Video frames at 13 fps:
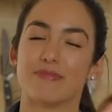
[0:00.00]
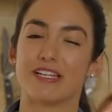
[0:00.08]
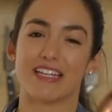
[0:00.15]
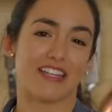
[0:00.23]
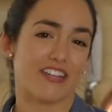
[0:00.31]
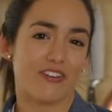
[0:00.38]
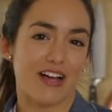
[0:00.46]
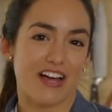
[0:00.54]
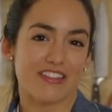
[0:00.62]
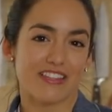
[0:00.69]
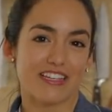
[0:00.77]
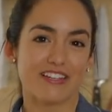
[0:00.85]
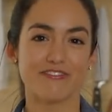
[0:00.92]
being a little
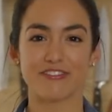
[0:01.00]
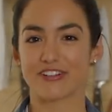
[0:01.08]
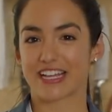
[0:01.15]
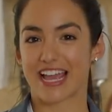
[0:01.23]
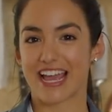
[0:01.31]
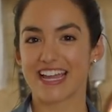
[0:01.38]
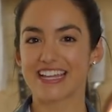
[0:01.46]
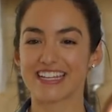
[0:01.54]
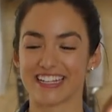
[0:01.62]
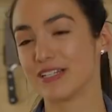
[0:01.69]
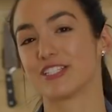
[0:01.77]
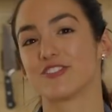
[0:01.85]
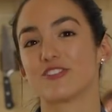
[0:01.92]
healthy for cake.
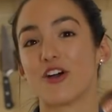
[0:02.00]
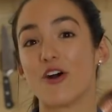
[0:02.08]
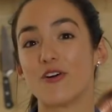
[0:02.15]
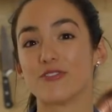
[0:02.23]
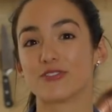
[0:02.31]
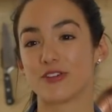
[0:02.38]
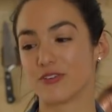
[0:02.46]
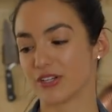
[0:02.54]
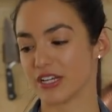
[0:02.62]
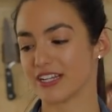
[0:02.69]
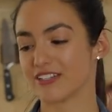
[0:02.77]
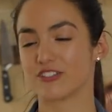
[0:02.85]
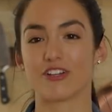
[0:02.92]
It's so
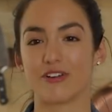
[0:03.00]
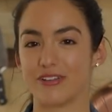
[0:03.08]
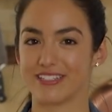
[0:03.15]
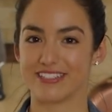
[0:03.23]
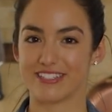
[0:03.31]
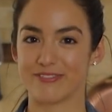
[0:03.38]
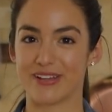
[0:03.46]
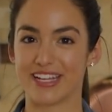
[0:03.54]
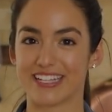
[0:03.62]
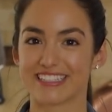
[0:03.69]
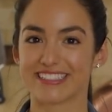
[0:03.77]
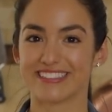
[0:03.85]
good and so easy to make.